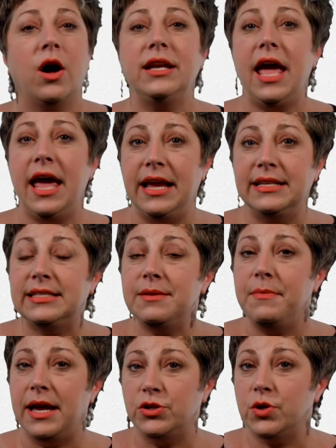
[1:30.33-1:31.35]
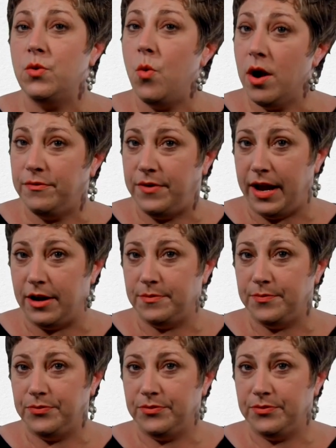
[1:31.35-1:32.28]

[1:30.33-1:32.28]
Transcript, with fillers: on asymmetric warfare.